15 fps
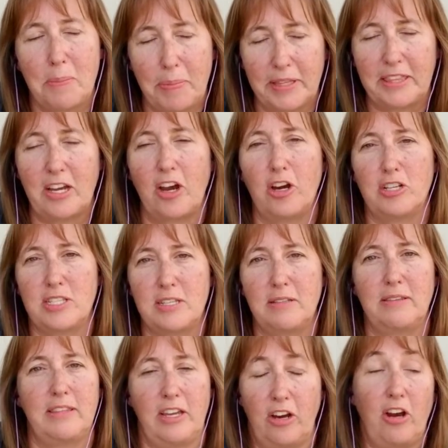
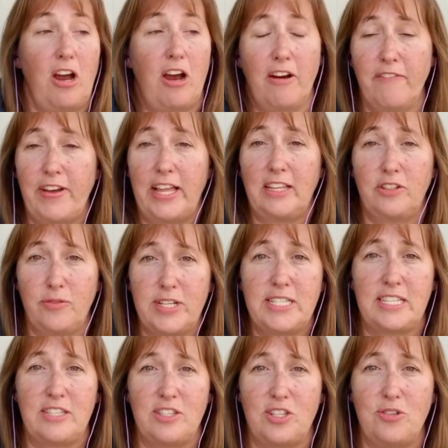there are valid
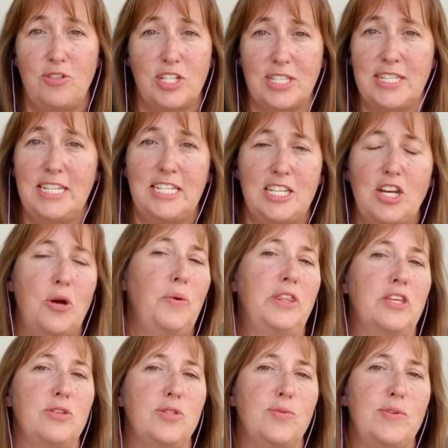reasons. You just need to know what
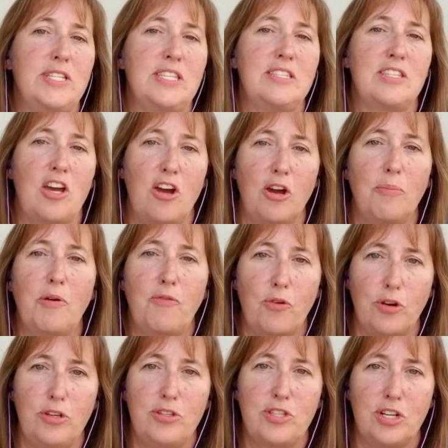those reasons are
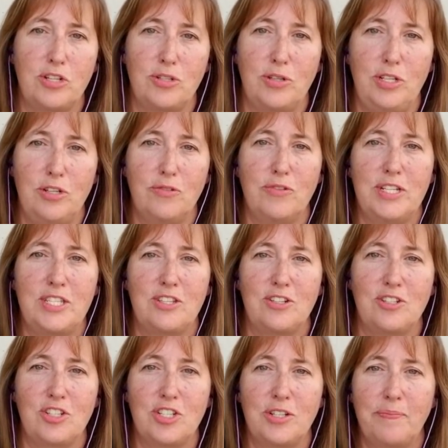before you start doing your
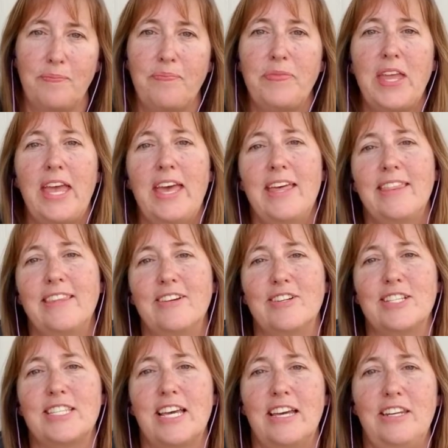research.
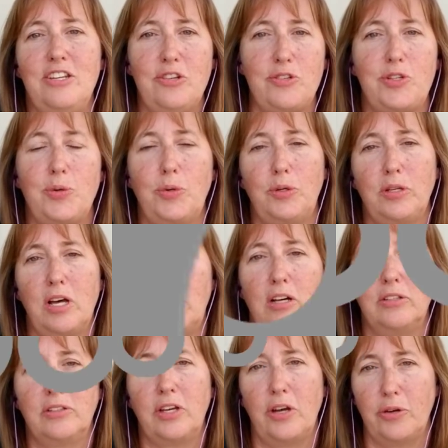There's a new tool
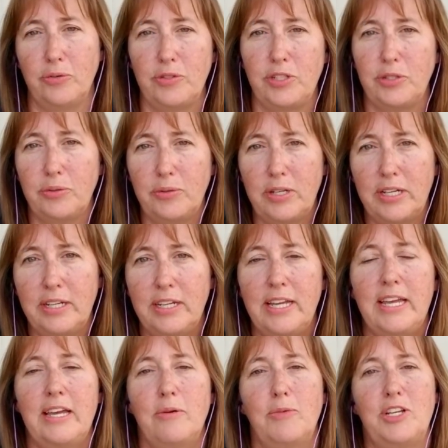called
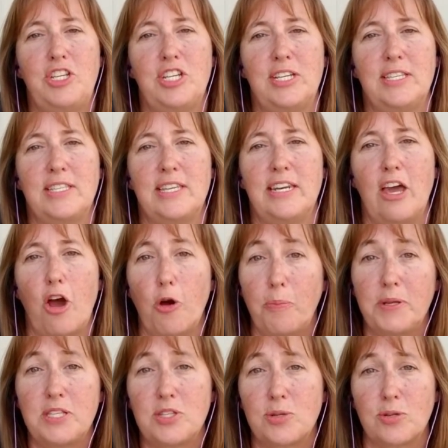Odoo, which is an
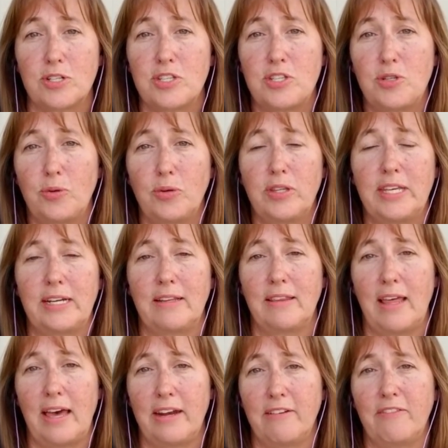open source tool that a
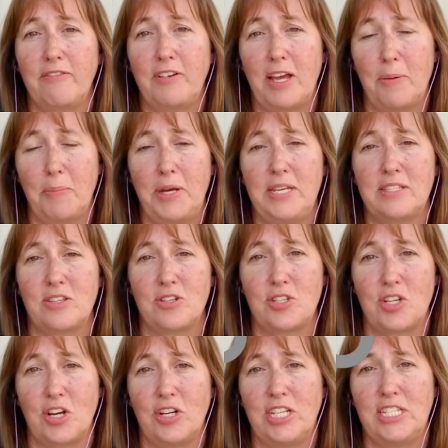lot of companies are
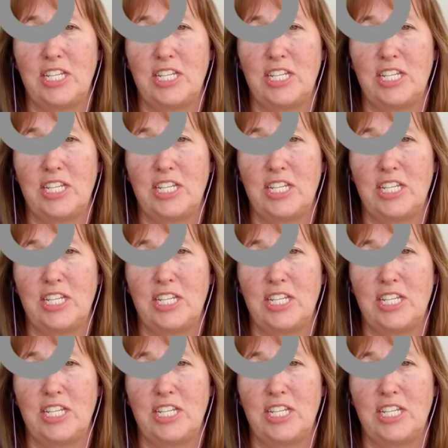starting